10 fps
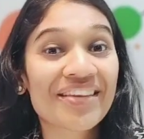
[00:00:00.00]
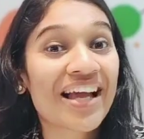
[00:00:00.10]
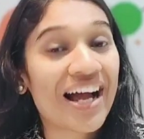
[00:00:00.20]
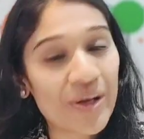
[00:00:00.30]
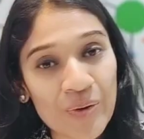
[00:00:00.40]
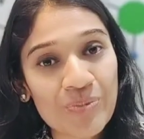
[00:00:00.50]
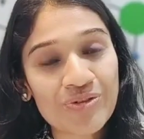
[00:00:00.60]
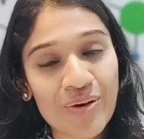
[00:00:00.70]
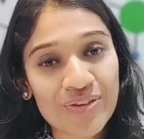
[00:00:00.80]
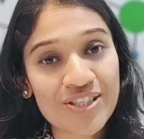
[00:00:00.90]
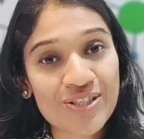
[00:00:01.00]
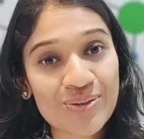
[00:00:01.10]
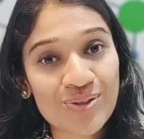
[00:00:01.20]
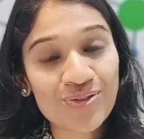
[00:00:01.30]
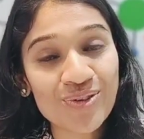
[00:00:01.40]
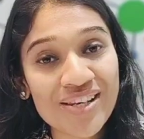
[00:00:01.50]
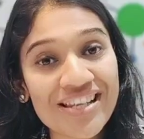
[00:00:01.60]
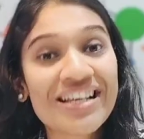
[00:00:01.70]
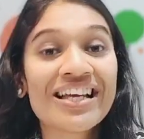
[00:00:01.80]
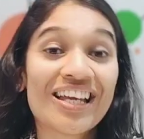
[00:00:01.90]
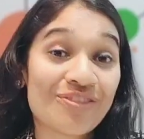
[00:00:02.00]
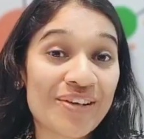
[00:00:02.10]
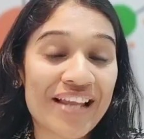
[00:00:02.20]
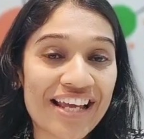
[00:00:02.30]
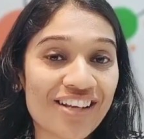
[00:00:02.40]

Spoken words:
I hope you found this useful. If you like,